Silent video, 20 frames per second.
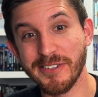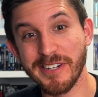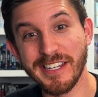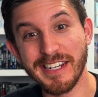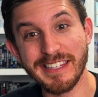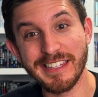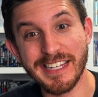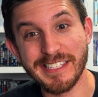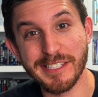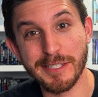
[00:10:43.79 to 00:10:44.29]

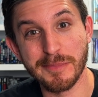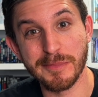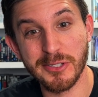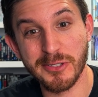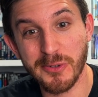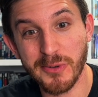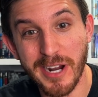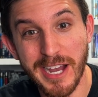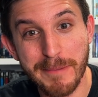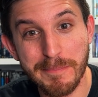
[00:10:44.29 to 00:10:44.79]
hitting that
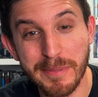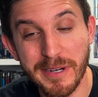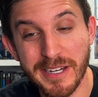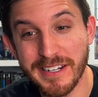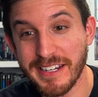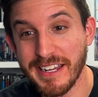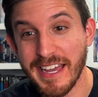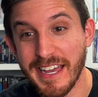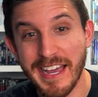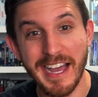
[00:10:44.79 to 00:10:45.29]
subscribe
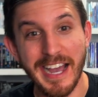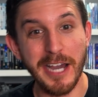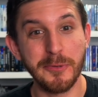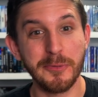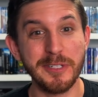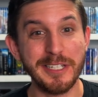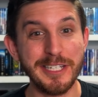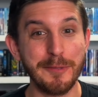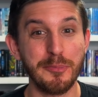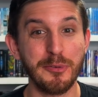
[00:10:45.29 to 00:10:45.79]
button.
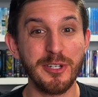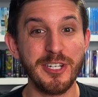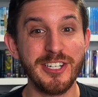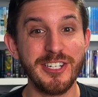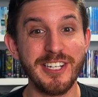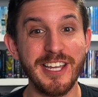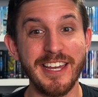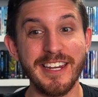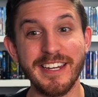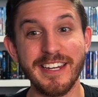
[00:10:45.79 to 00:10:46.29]
I'd really appreciate